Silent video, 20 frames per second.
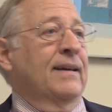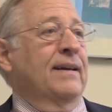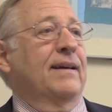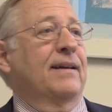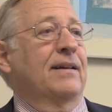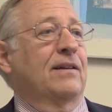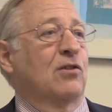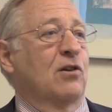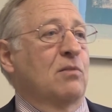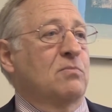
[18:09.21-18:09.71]

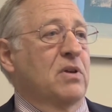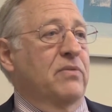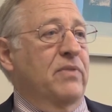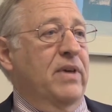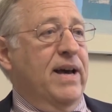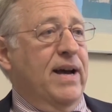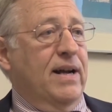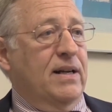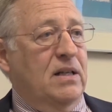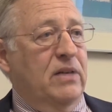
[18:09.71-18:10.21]
in terms of
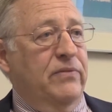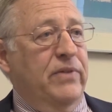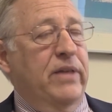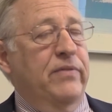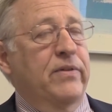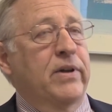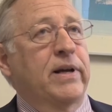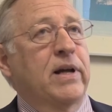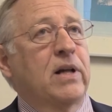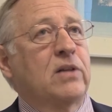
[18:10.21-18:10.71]
the activity
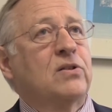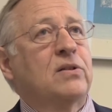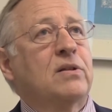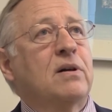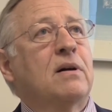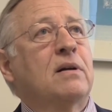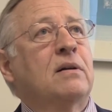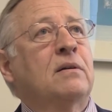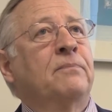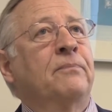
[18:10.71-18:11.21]
that gets done.